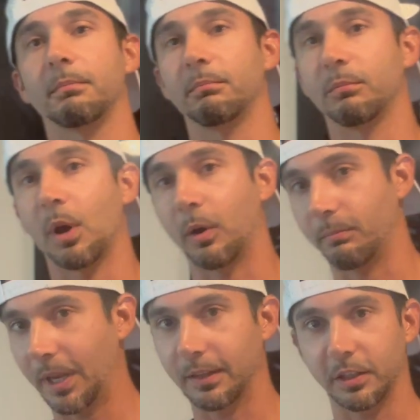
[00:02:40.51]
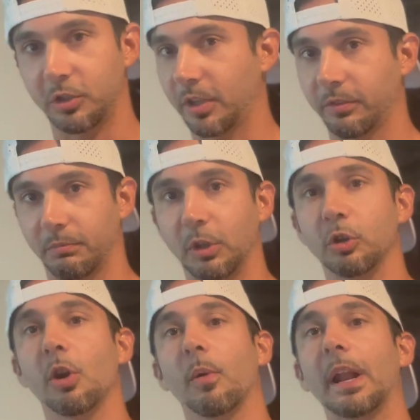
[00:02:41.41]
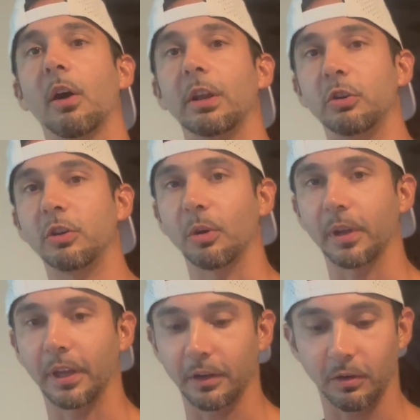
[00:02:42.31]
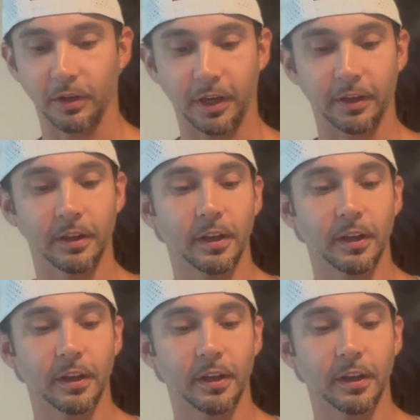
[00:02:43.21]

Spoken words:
mainly just going out and doing it, okay?